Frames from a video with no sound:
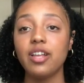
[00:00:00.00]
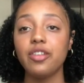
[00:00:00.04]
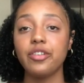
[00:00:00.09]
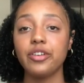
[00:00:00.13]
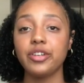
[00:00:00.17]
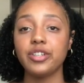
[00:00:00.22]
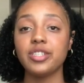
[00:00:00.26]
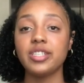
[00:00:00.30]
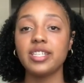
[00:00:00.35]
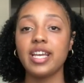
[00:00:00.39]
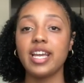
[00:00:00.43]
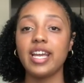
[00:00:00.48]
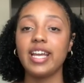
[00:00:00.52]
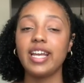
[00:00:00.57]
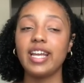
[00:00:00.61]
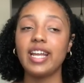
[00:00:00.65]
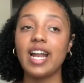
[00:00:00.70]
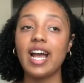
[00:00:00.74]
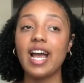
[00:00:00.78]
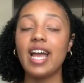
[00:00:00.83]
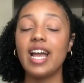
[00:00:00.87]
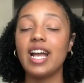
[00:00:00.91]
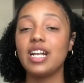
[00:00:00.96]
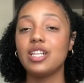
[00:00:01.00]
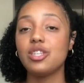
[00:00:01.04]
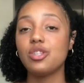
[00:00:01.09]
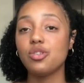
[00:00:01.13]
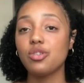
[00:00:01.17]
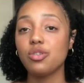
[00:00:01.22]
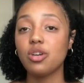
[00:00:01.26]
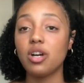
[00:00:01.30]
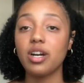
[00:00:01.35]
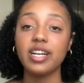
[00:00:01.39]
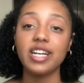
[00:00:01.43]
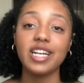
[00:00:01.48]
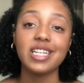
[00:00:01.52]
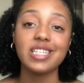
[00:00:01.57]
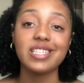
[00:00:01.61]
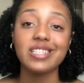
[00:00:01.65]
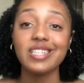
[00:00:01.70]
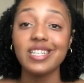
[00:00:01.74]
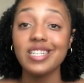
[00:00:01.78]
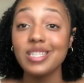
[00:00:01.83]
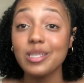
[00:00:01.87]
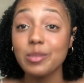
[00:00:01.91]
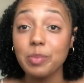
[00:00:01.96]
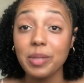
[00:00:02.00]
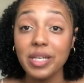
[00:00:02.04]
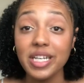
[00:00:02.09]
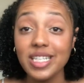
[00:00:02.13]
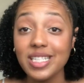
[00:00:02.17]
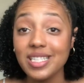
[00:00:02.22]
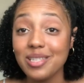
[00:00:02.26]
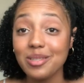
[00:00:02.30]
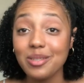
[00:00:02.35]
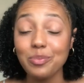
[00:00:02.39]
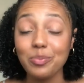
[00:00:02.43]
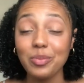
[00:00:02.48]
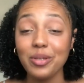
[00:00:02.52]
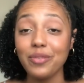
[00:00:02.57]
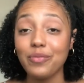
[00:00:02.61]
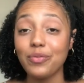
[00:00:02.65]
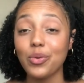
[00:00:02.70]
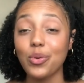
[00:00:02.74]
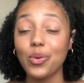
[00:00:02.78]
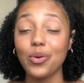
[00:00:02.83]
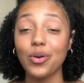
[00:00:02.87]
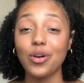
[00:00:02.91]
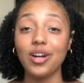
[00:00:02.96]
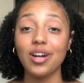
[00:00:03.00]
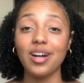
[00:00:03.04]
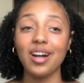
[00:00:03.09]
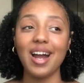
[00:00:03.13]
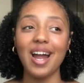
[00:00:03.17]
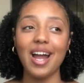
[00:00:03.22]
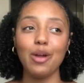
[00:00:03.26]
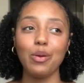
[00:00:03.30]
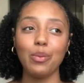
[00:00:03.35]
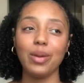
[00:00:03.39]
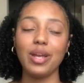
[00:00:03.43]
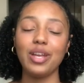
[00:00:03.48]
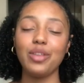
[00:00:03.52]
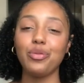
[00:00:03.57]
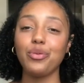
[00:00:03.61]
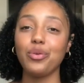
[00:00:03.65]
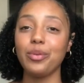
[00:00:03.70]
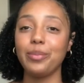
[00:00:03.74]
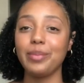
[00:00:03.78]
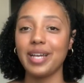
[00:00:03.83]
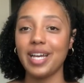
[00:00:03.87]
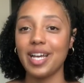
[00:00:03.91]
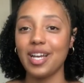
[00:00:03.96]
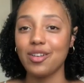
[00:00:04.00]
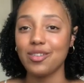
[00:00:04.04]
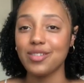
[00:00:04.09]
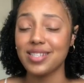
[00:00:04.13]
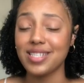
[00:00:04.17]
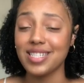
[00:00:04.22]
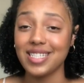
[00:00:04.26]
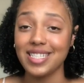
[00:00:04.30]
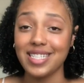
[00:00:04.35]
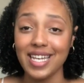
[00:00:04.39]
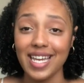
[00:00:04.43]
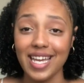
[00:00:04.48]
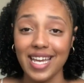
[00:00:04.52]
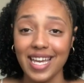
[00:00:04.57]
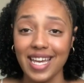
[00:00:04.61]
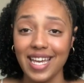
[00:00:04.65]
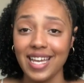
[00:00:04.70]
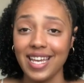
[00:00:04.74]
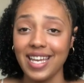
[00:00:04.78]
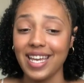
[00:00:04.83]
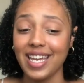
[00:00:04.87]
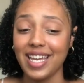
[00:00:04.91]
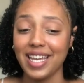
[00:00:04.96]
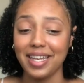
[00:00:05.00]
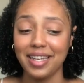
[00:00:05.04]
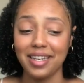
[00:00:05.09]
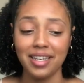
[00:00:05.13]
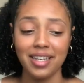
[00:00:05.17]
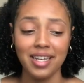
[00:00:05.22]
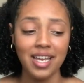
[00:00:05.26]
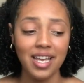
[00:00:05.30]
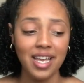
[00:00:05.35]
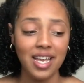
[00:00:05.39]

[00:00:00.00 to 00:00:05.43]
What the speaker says: They're saying, I had 2 cardiac stents placed before, I ran 3 miles today, and